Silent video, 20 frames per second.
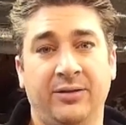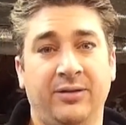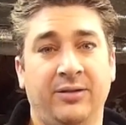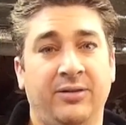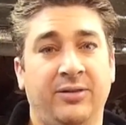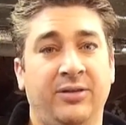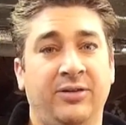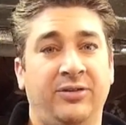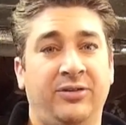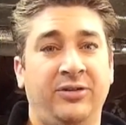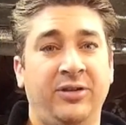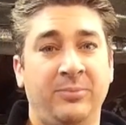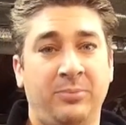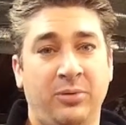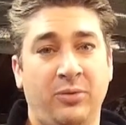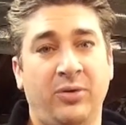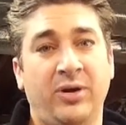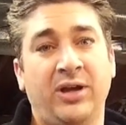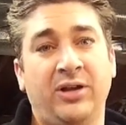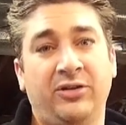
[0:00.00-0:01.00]
the simple
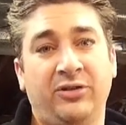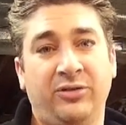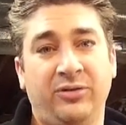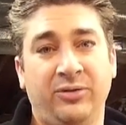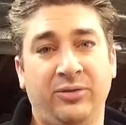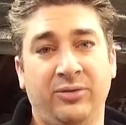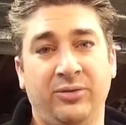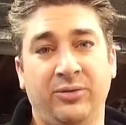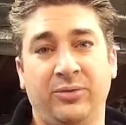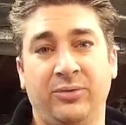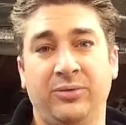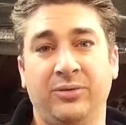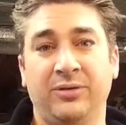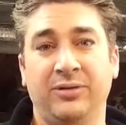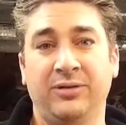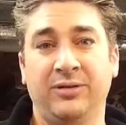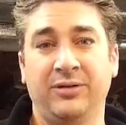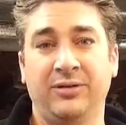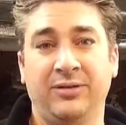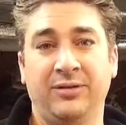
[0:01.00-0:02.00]
way to
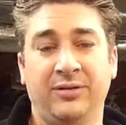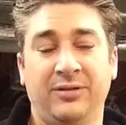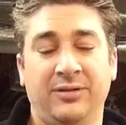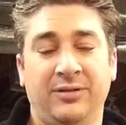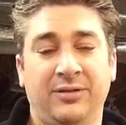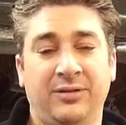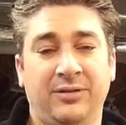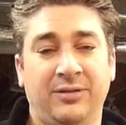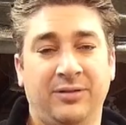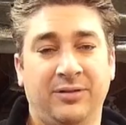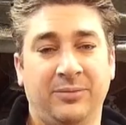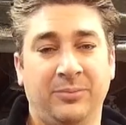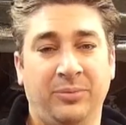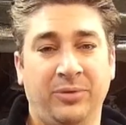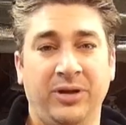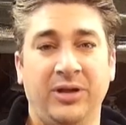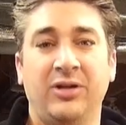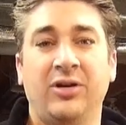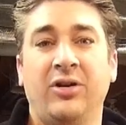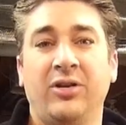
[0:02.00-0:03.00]

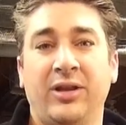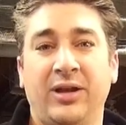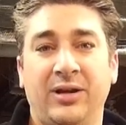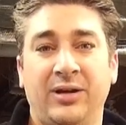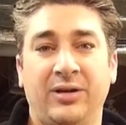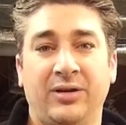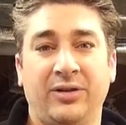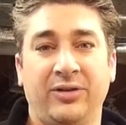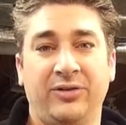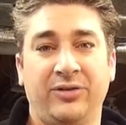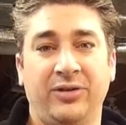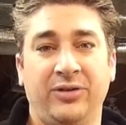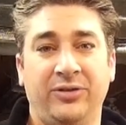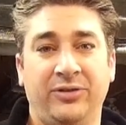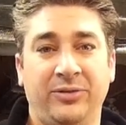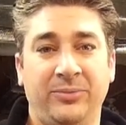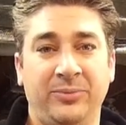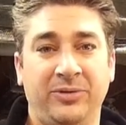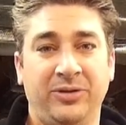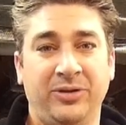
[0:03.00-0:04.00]
bleed all the air out of the
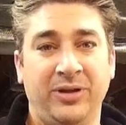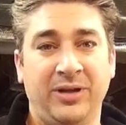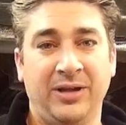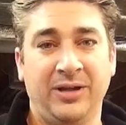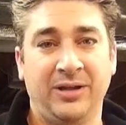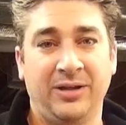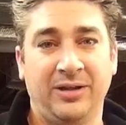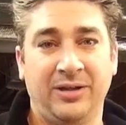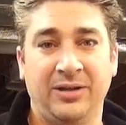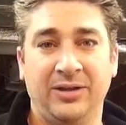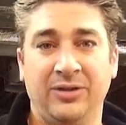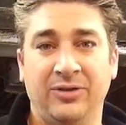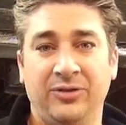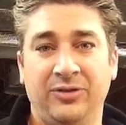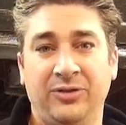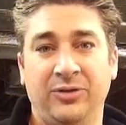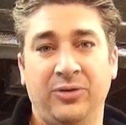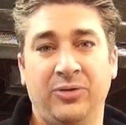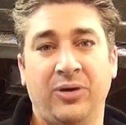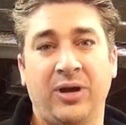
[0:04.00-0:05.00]
systems is to
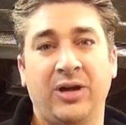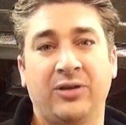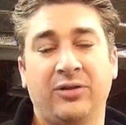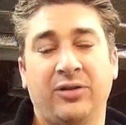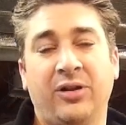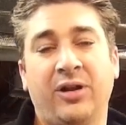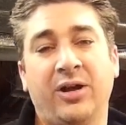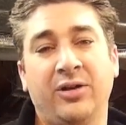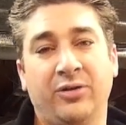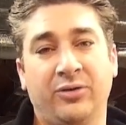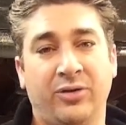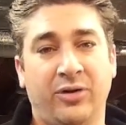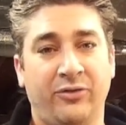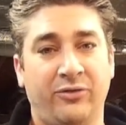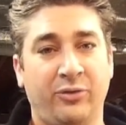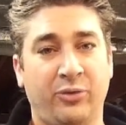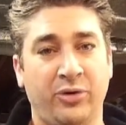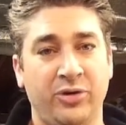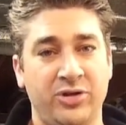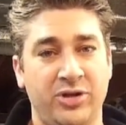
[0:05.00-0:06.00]
crack the line on all
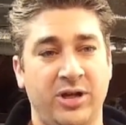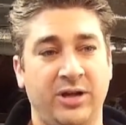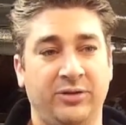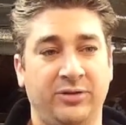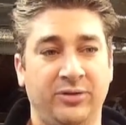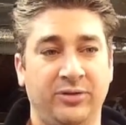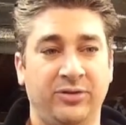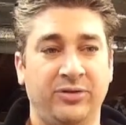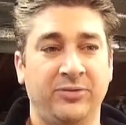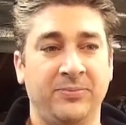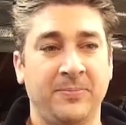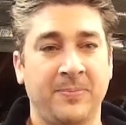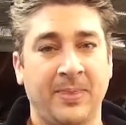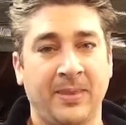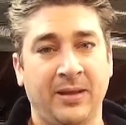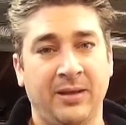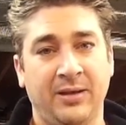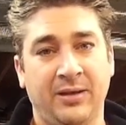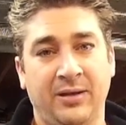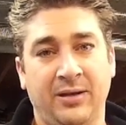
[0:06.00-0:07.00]
4 injectors
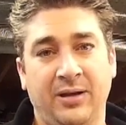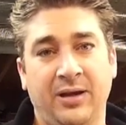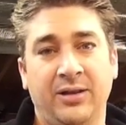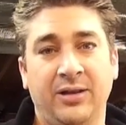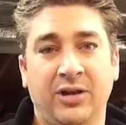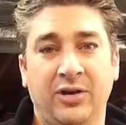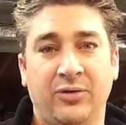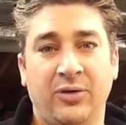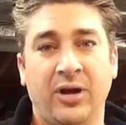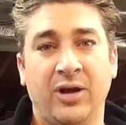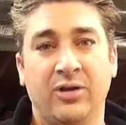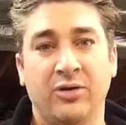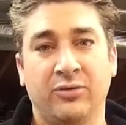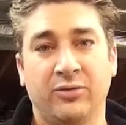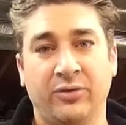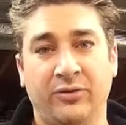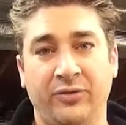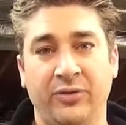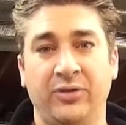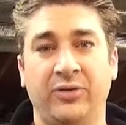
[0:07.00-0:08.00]
and then crank over a
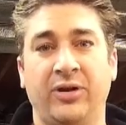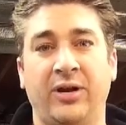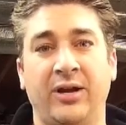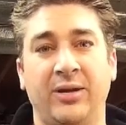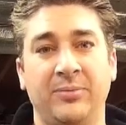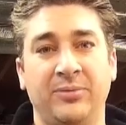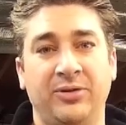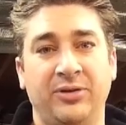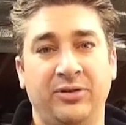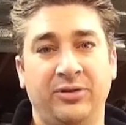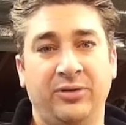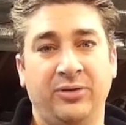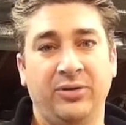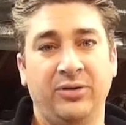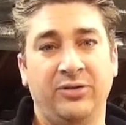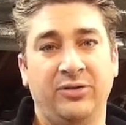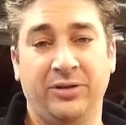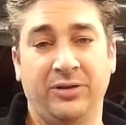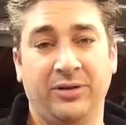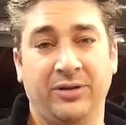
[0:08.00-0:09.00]
few times until you
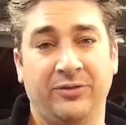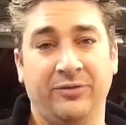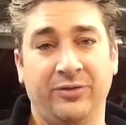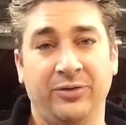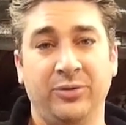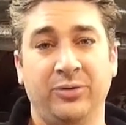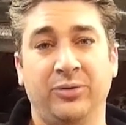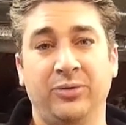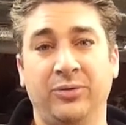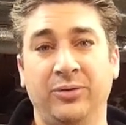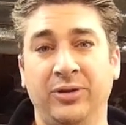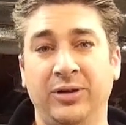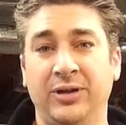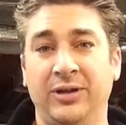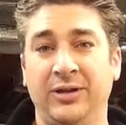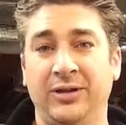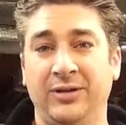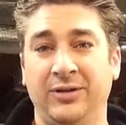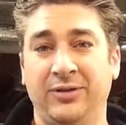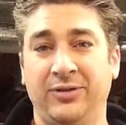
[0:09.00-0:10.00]
see the fuel
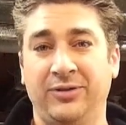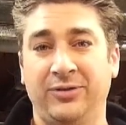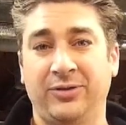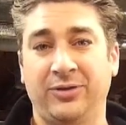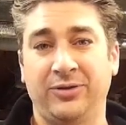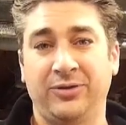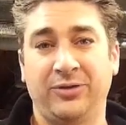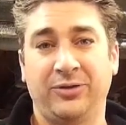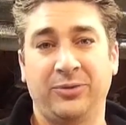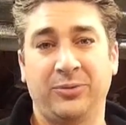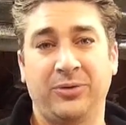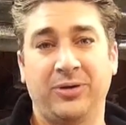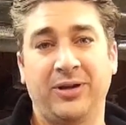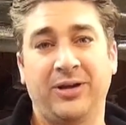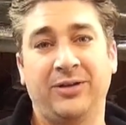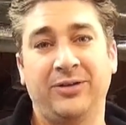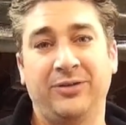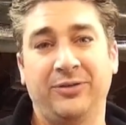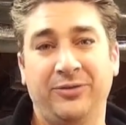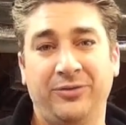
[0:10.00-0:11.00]
start to squirt
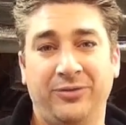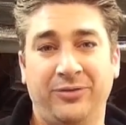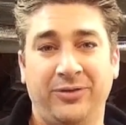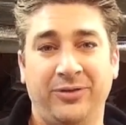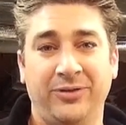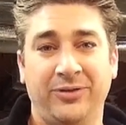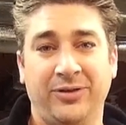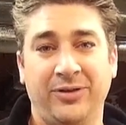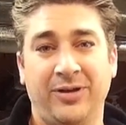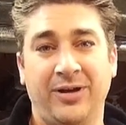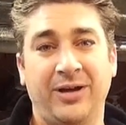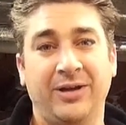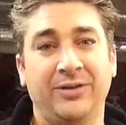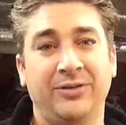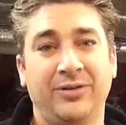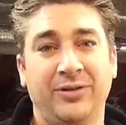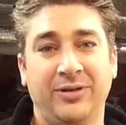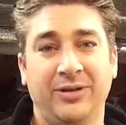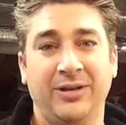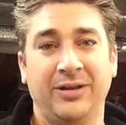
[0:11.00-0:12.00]
out of the lines,
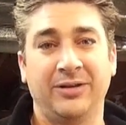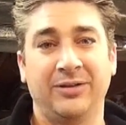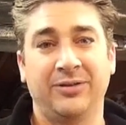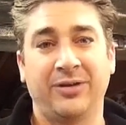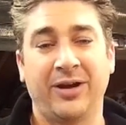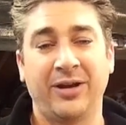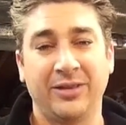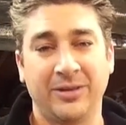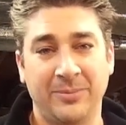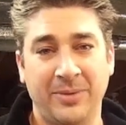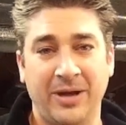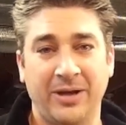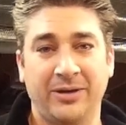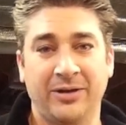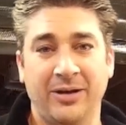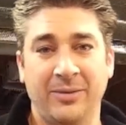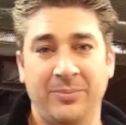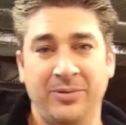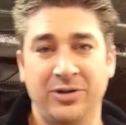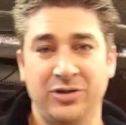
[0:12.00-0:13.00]
and then tighten them back
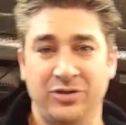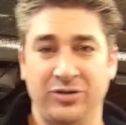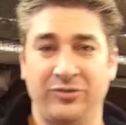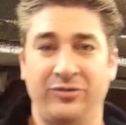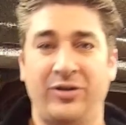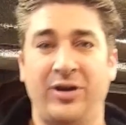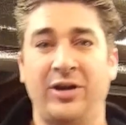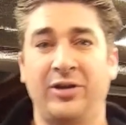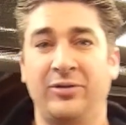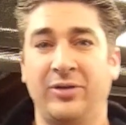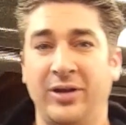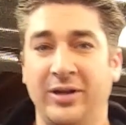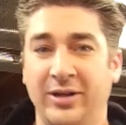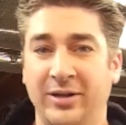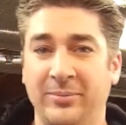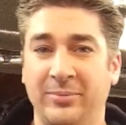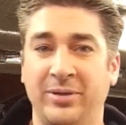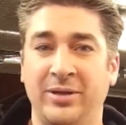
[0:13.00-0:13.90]
up and it should fire right up.